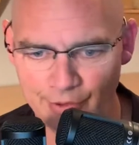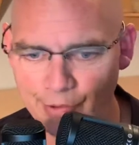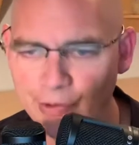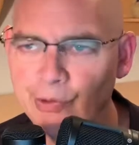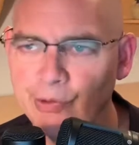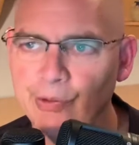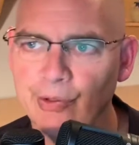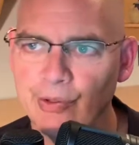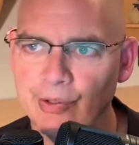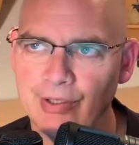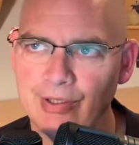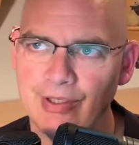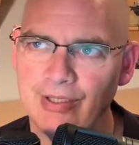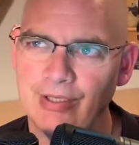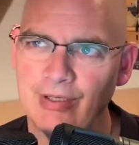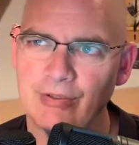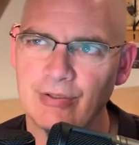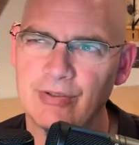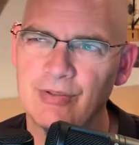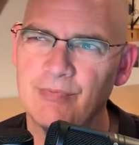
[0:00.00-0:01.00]
heard. You
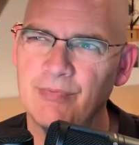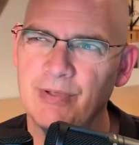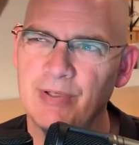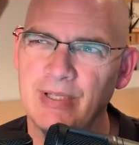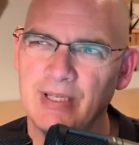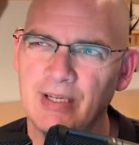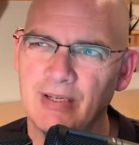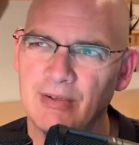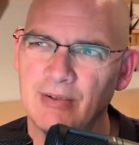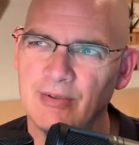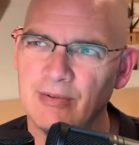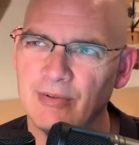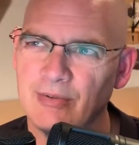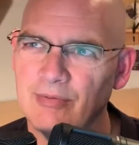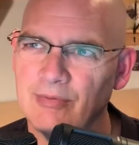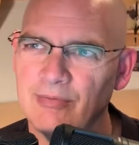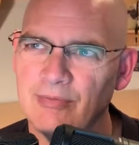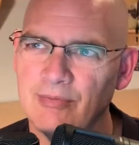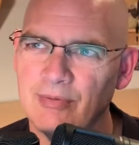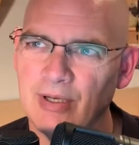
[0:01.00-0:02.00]
know, it's funny how
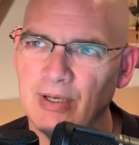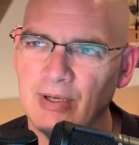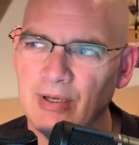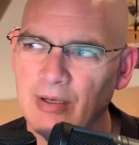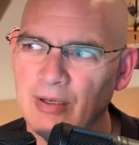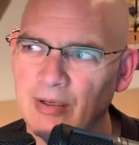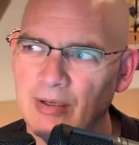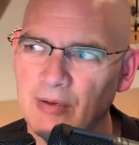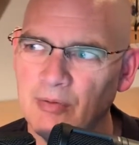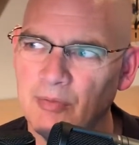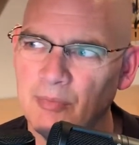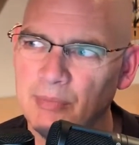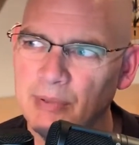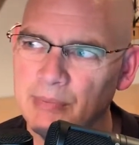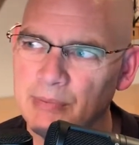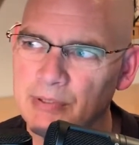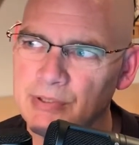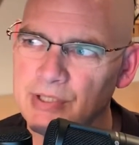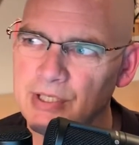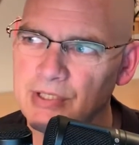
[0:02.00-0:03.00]
when
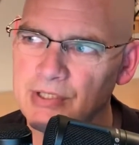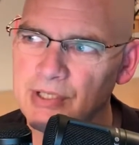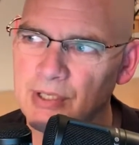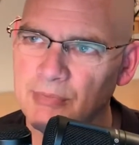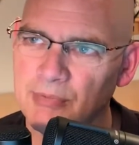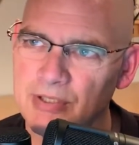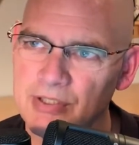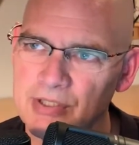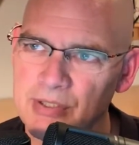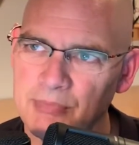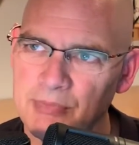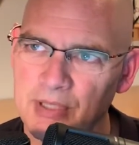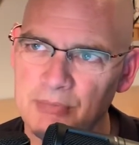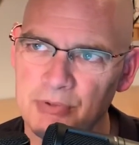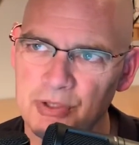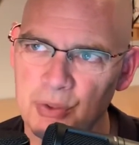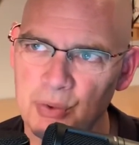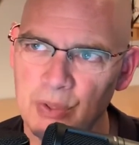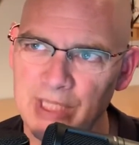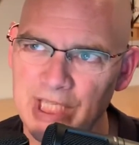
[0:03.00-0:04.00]
people say something,
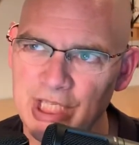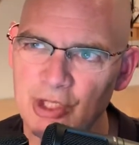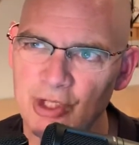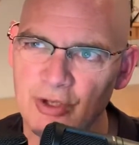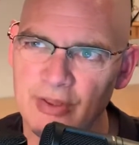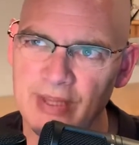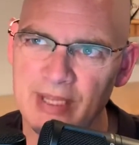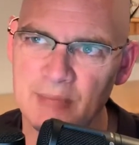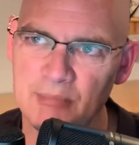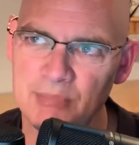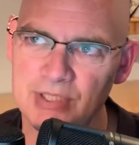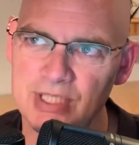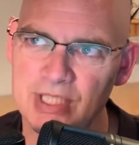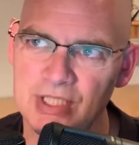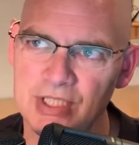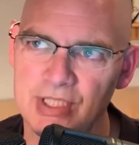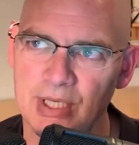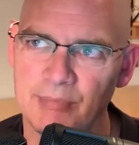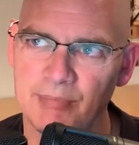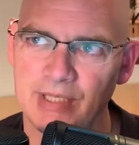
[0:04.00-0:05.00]
sometimes you hear them say
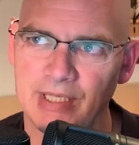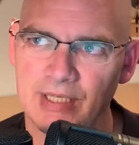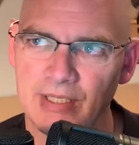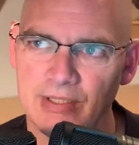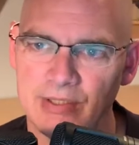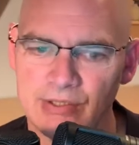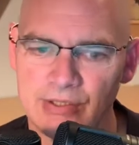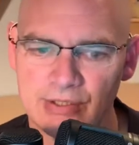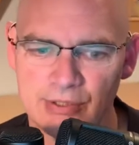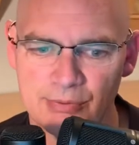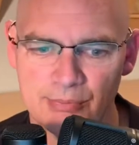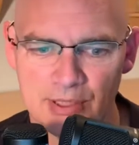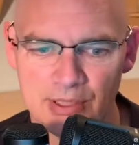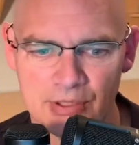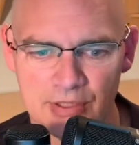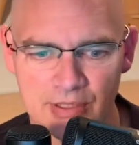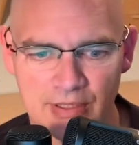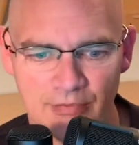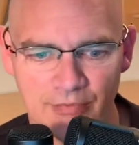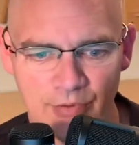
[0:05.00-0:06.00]
something else,
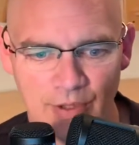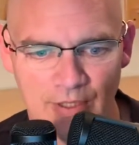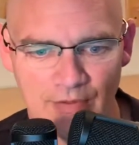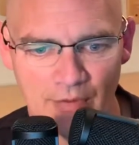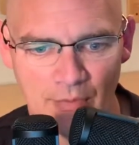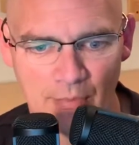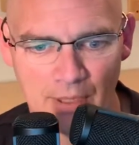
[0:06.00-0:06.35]
especially if you have a